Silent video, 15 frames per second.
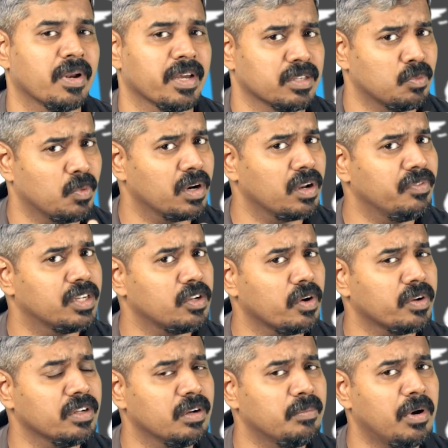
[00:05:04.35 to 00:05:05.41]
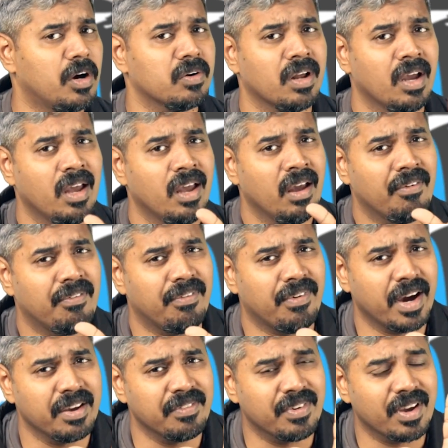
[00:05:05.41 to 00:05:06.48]
place. What are we talking about?
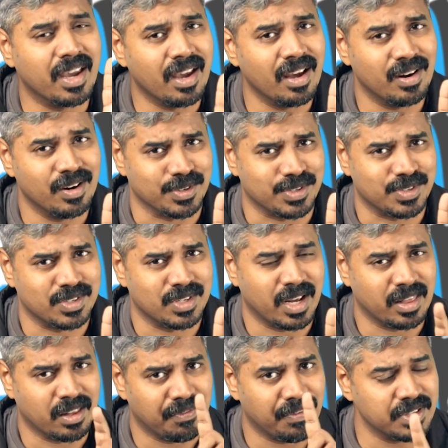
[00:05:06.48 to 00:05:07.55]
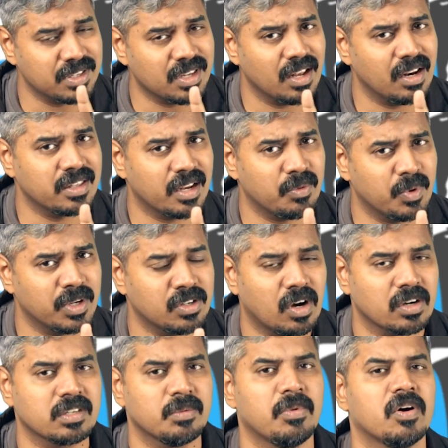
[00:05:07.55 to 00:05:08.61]
5 killers. And the first killer that we
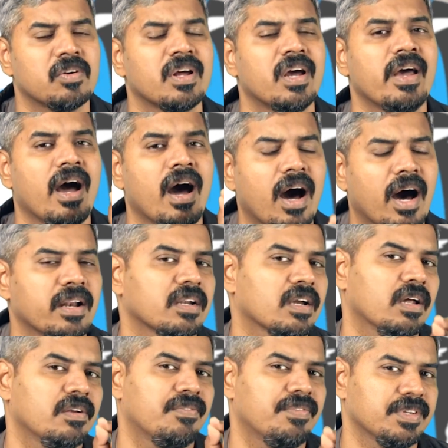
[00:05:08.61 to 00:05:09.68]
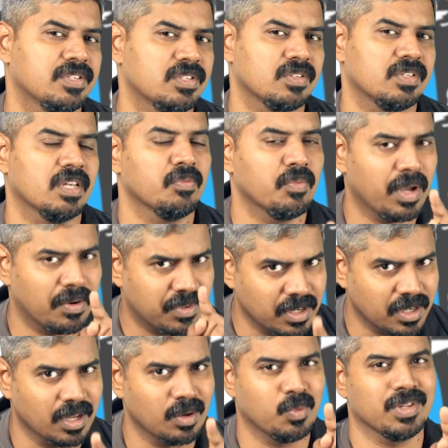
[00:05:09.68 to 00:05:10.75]
talked about, unconfessed sin. We have to
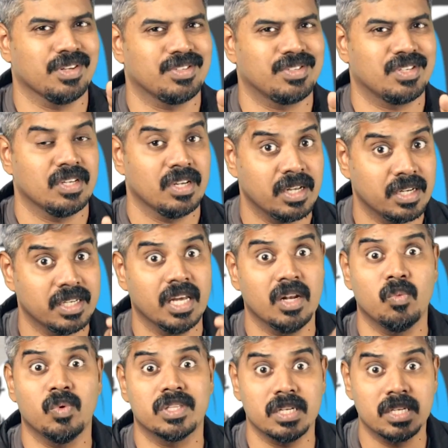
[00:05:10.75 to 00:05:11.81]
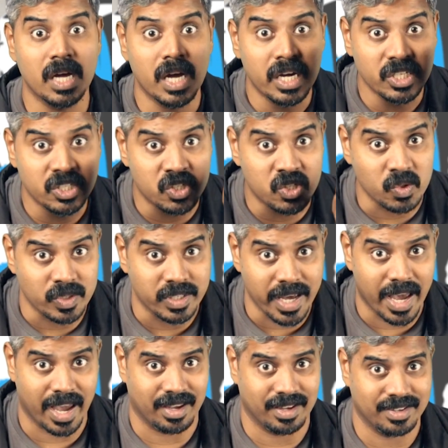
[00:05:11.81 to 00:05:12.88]
deal with it. Deal with it
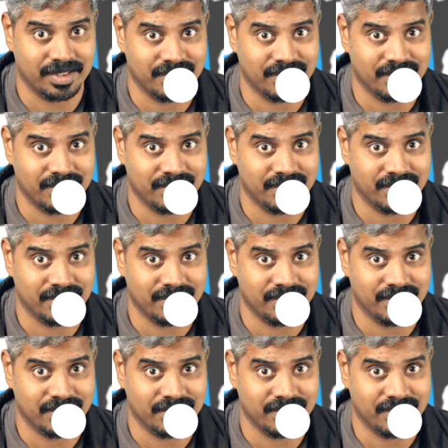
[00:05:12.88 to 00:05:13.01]
today.